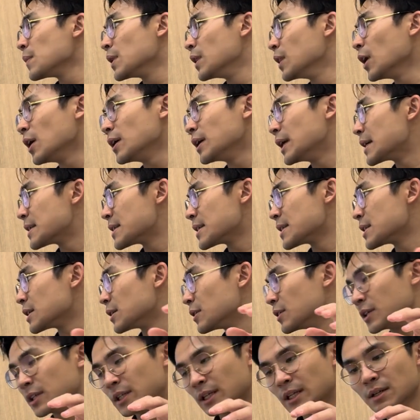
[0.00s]
Not
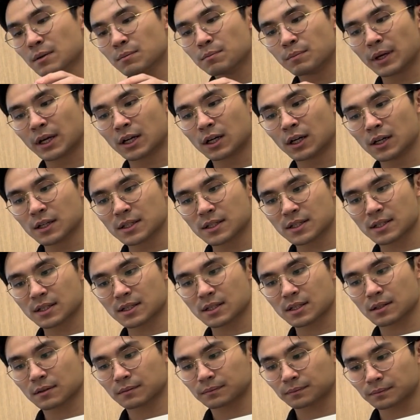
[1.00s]
necessarily,
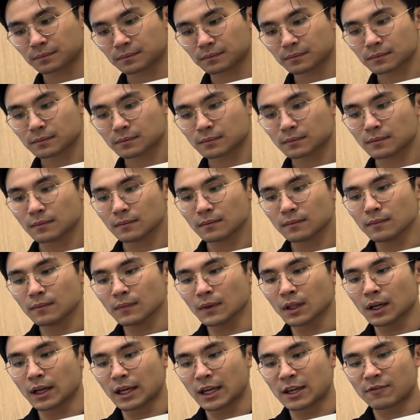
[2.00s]
because
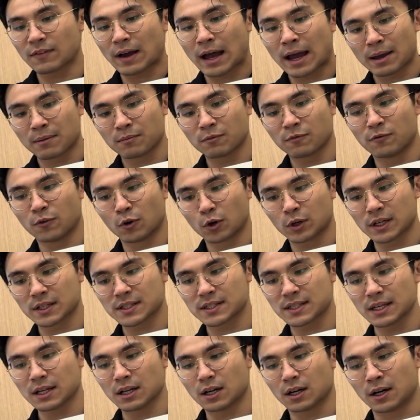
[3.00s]
if I'm
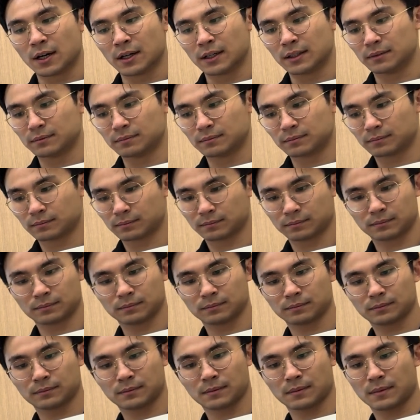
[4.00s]
focusing on,
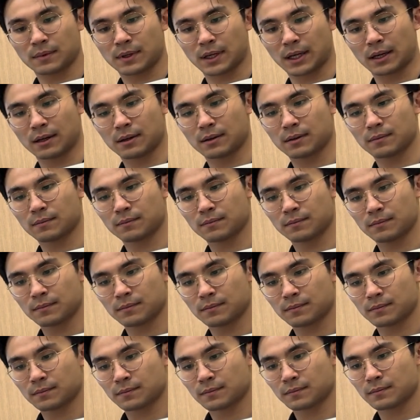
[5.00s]
okay,
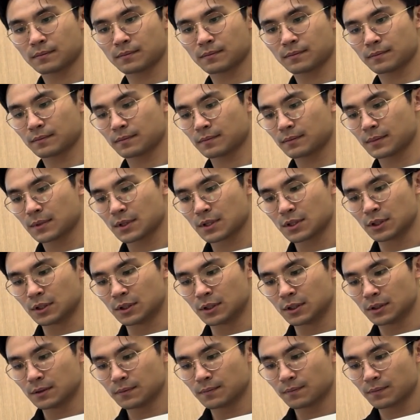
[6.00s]

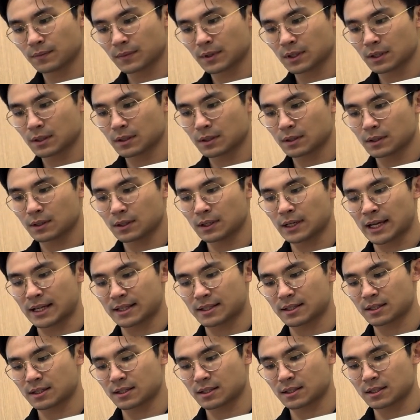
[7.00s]
So let's